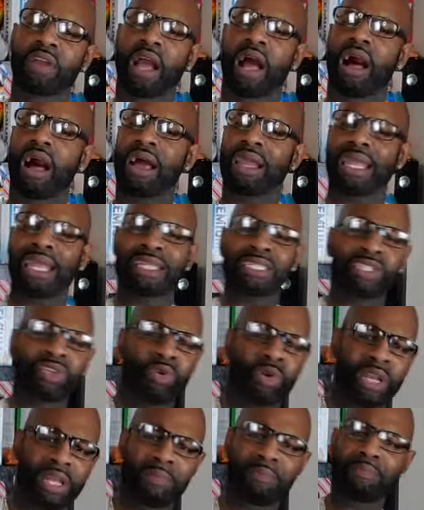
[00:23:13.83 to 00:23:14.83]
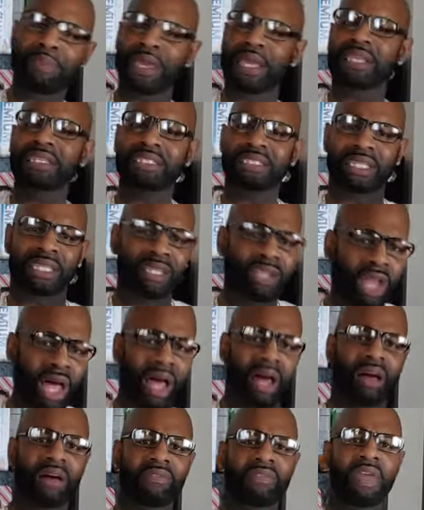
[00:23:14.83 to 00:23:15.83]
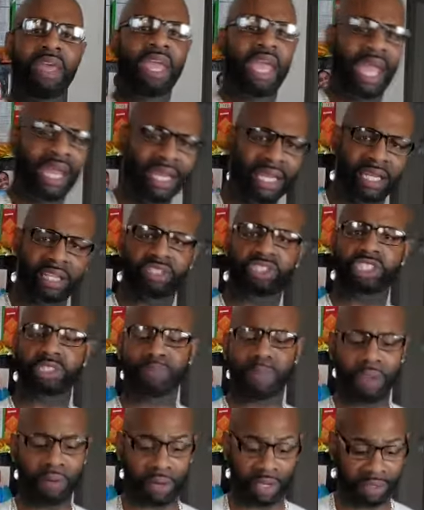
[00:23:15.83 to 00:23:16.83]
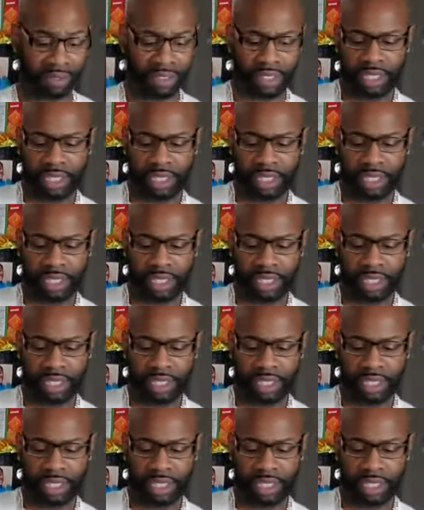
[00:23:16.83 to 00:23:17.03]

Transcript: God and do it in peace and love and in the spirit.